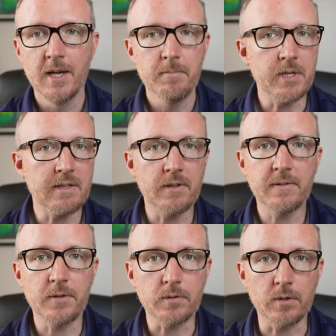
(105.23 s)
But even
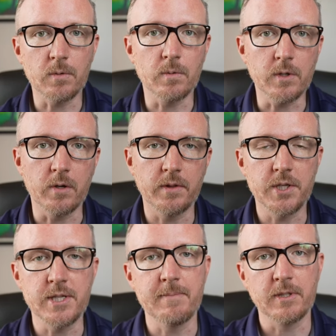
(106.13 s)
if you do go to the
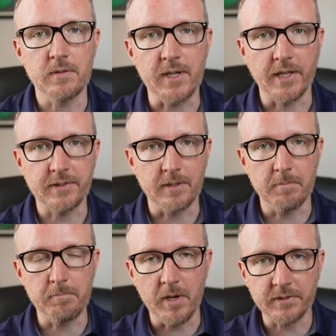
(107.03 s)
gym and you've got
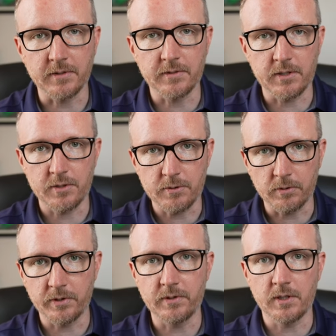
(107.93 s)
some muscles in your
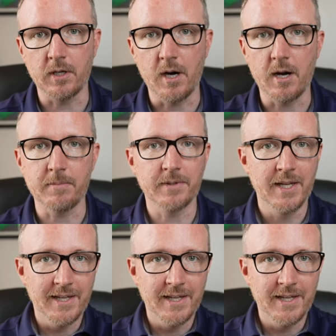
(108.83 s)
shoulders and your arms,